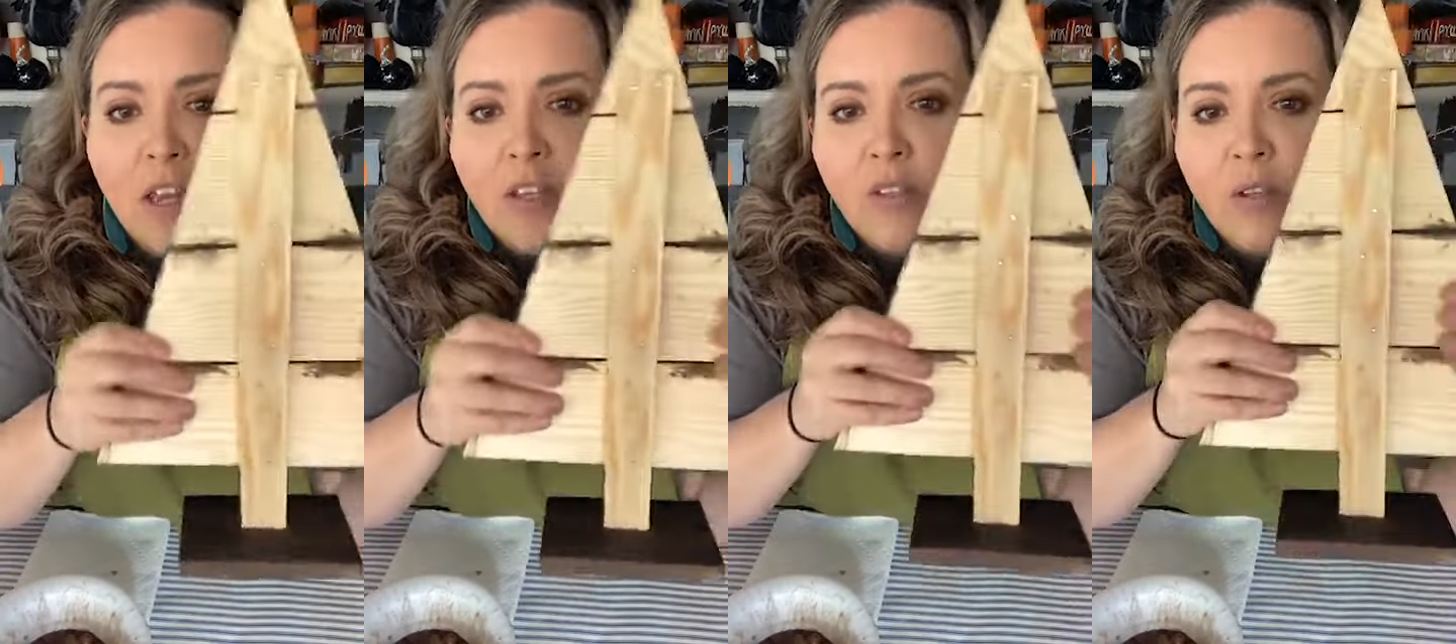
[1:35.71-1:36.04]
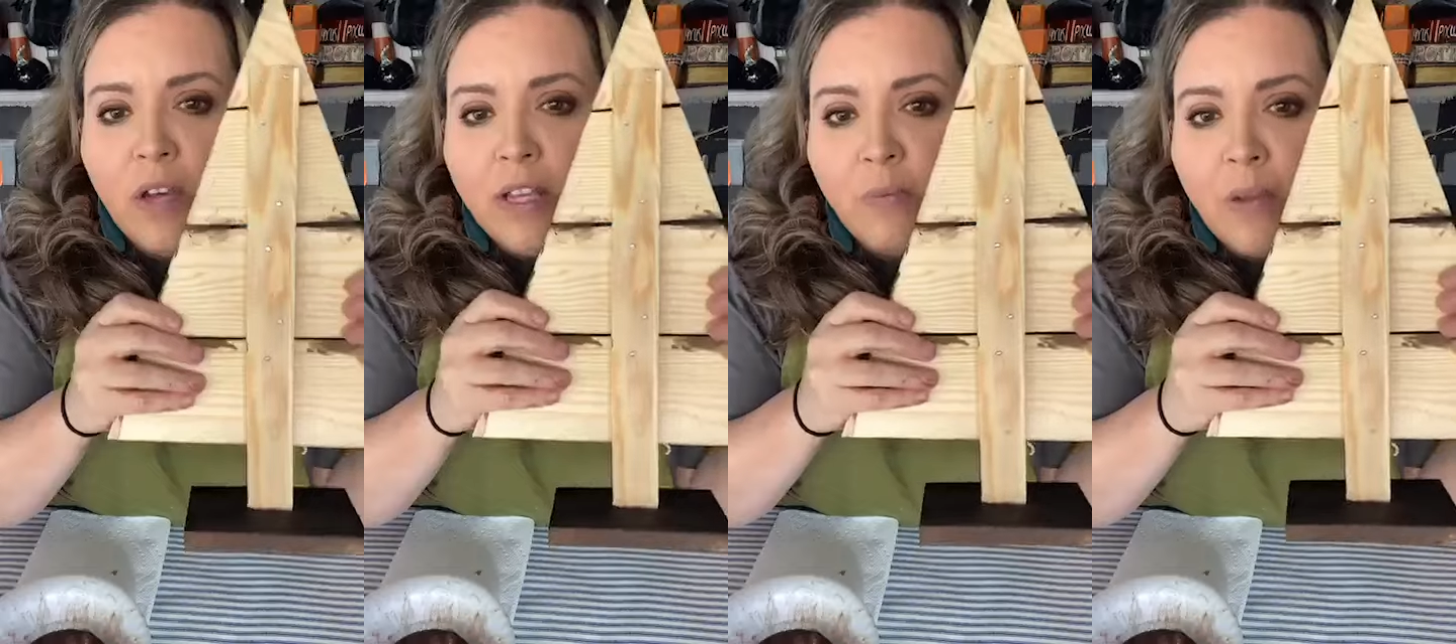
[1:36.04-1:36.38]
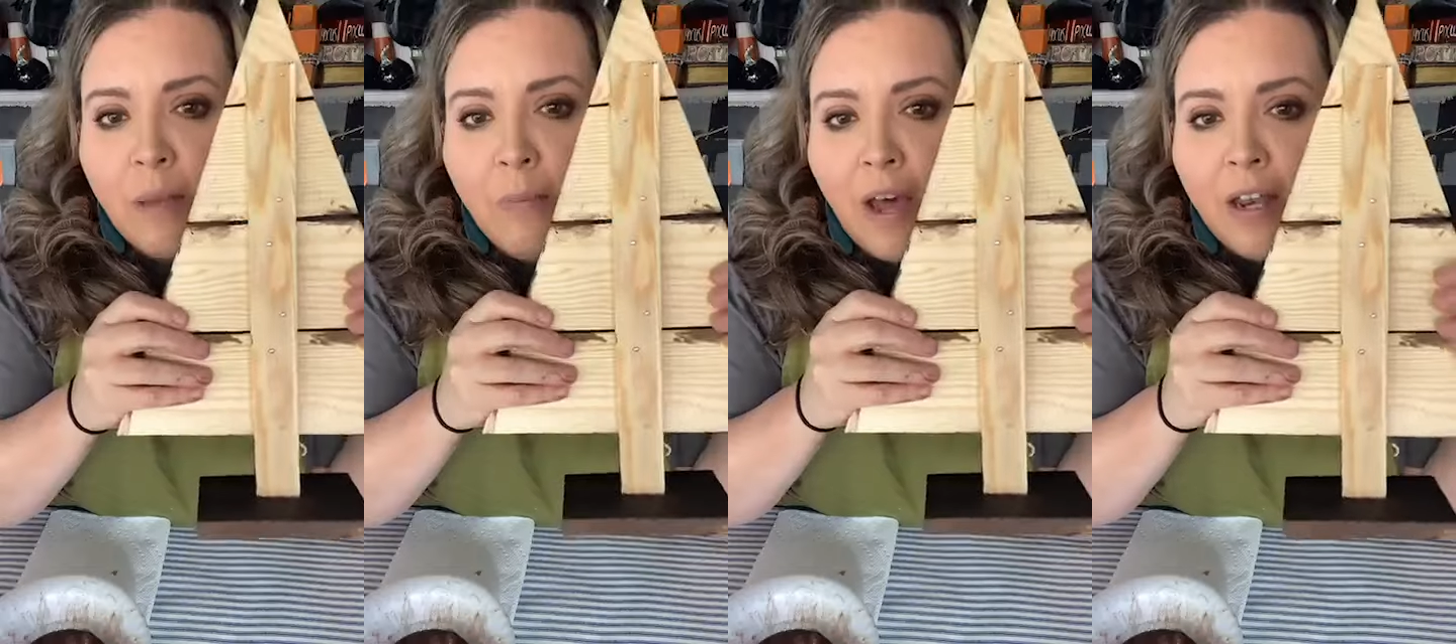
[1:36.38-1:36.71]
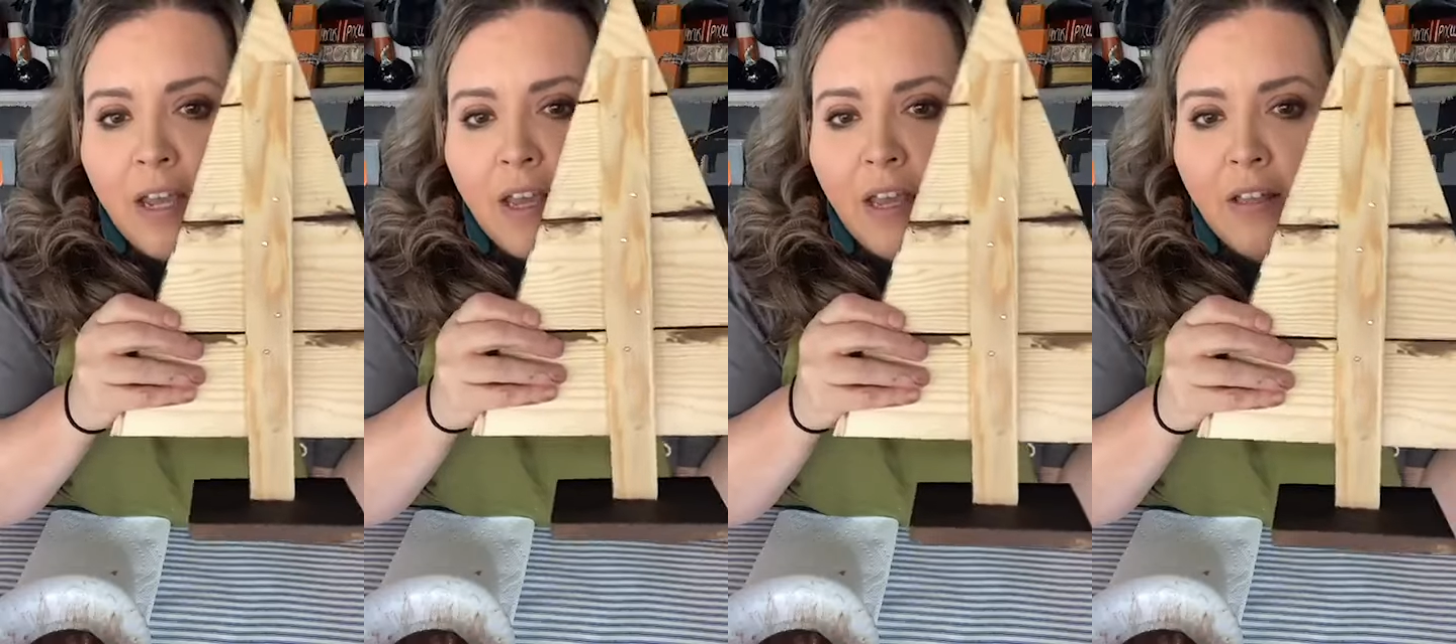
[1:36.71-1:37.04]
So you guys, when I bought
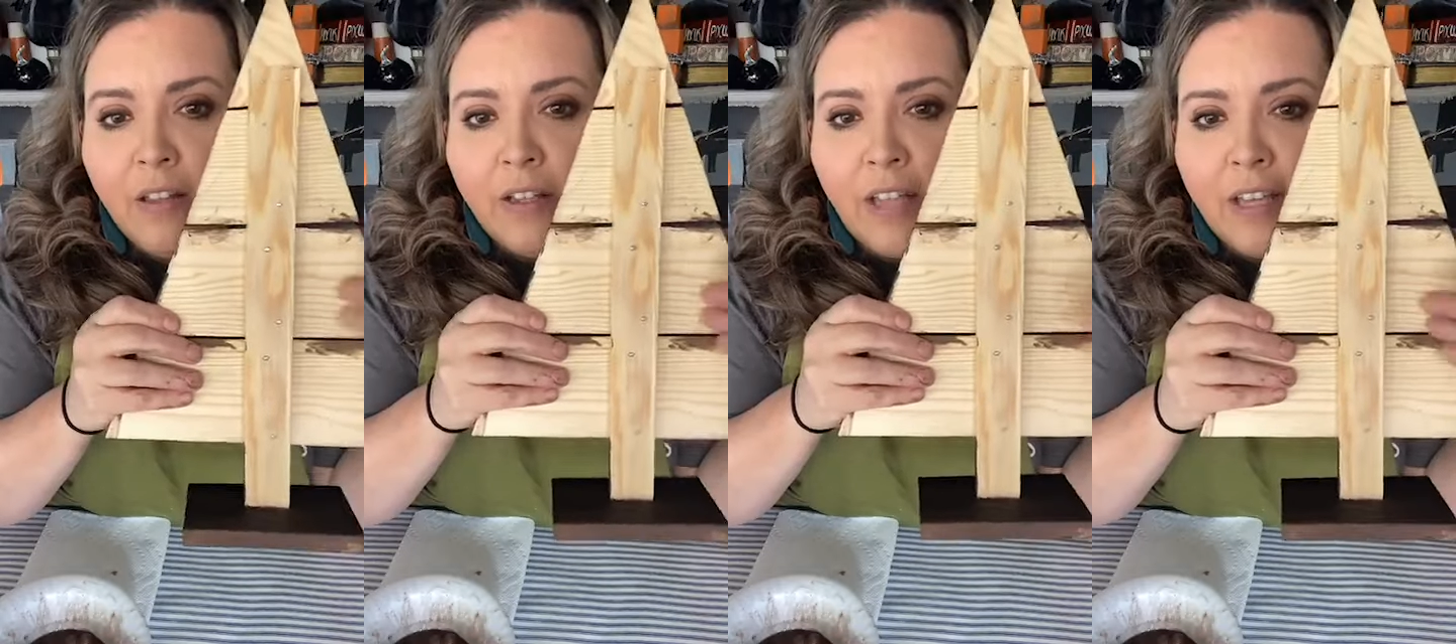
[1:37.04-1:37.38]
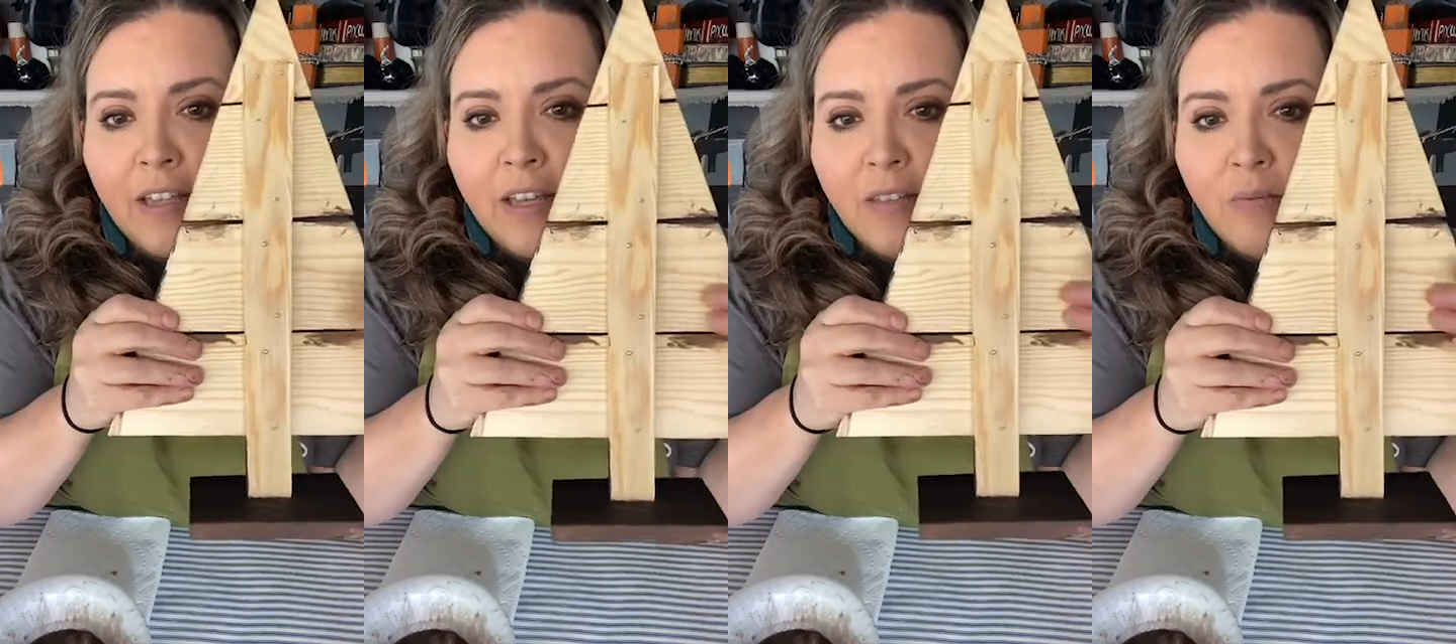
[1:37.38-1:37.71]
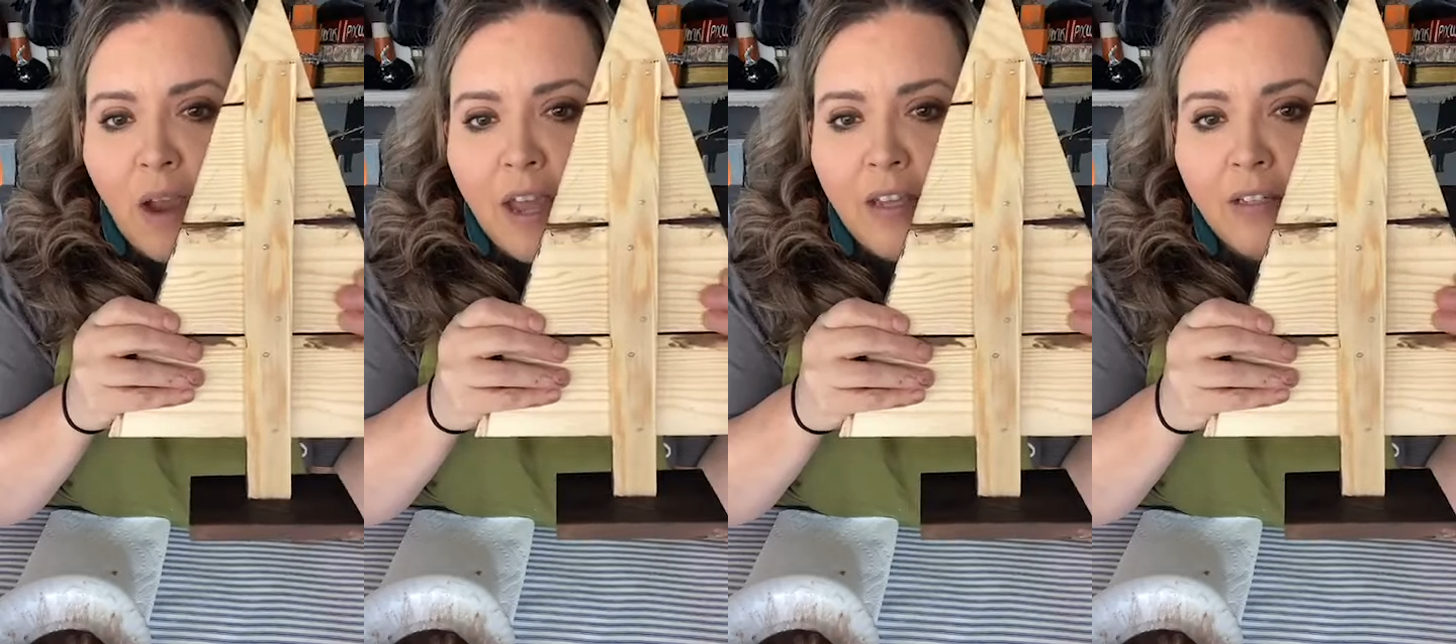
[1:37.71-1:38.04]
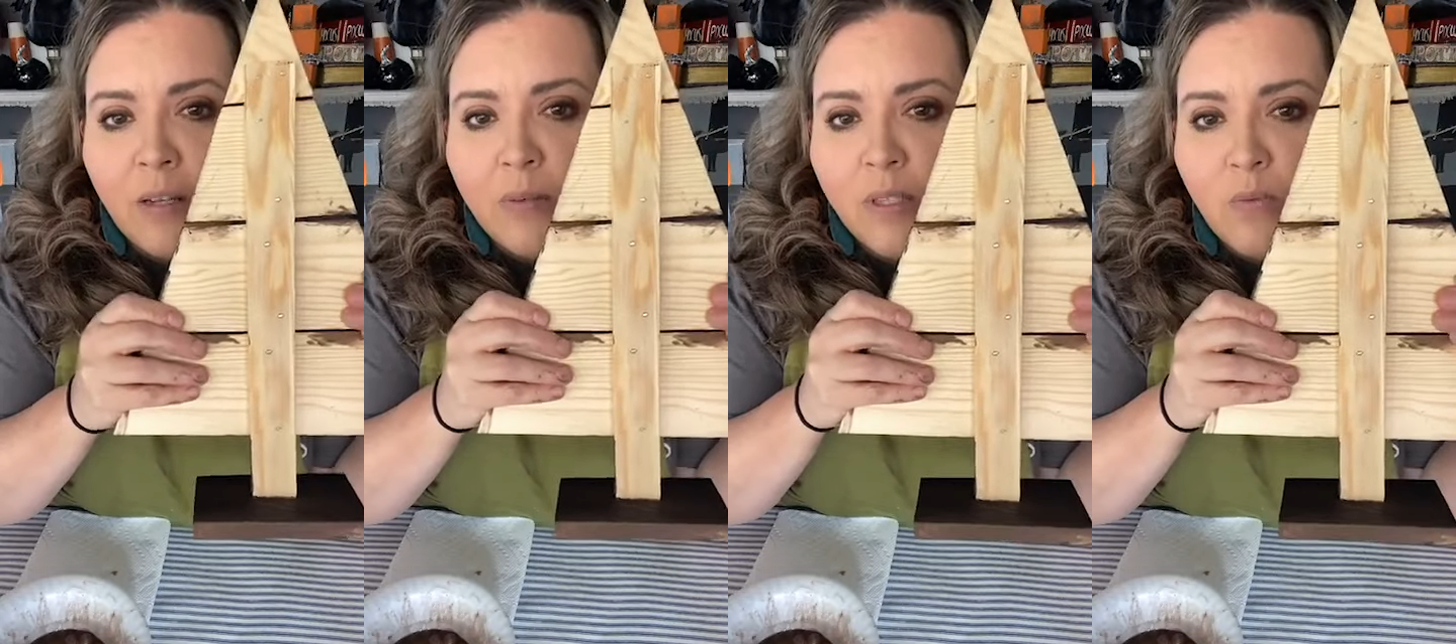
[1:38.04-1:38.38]
it, it looked like this, right?
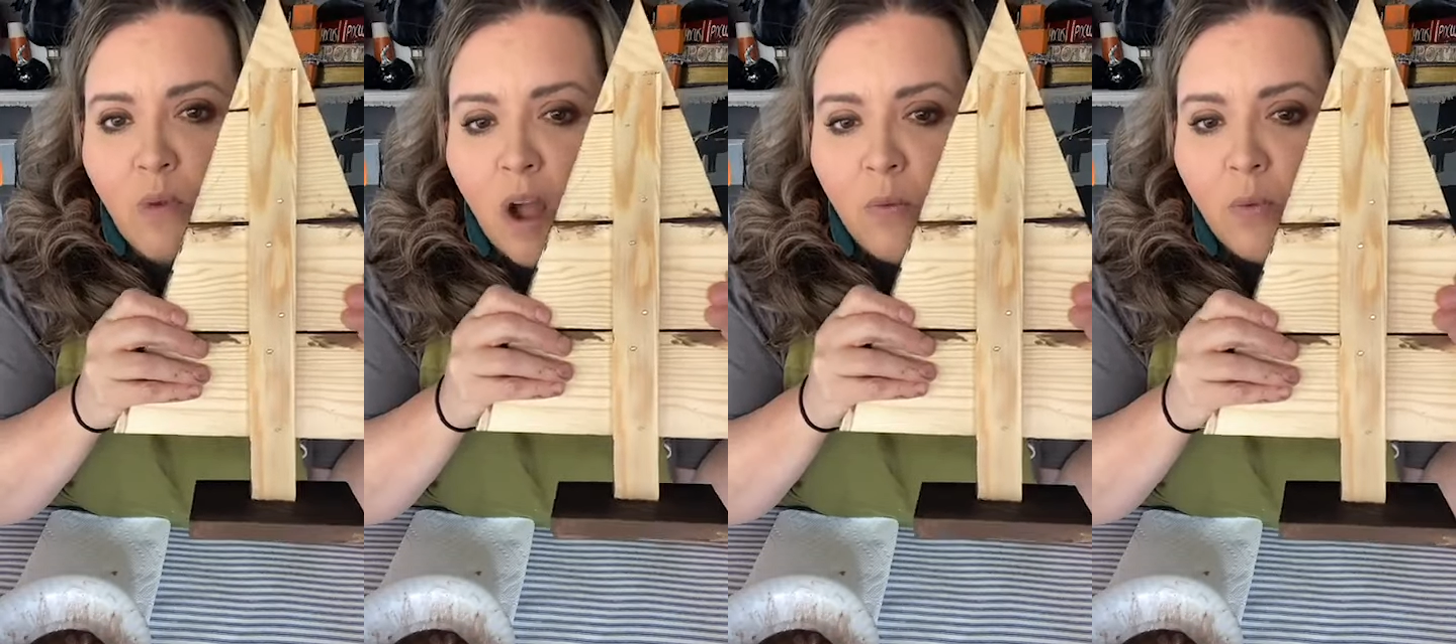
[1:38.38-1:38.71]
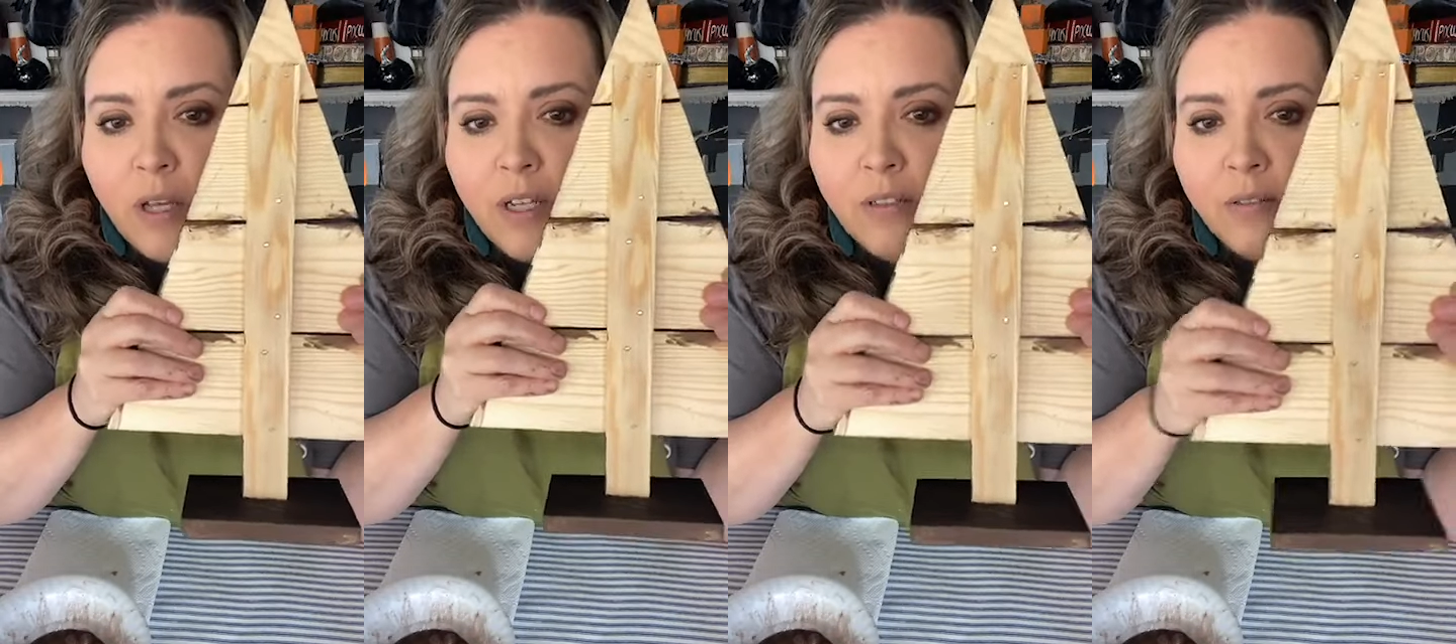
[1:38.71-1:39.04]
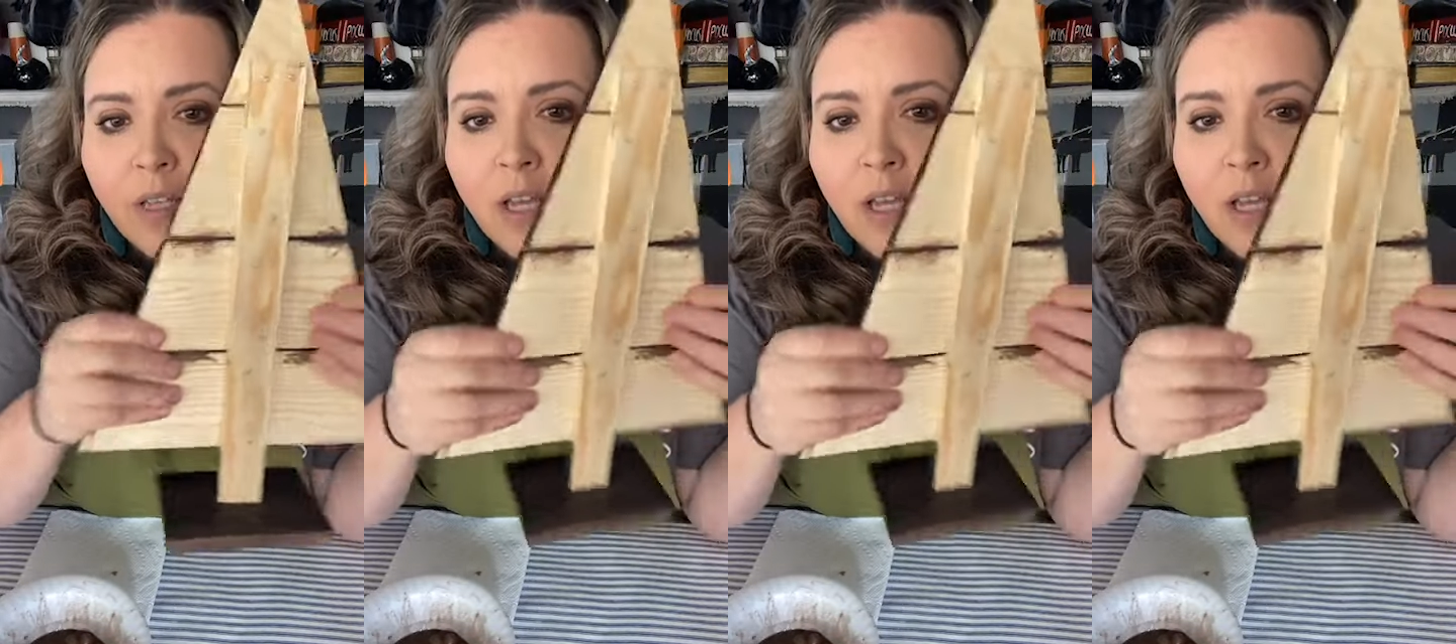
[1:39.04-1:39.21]
It was raw wood.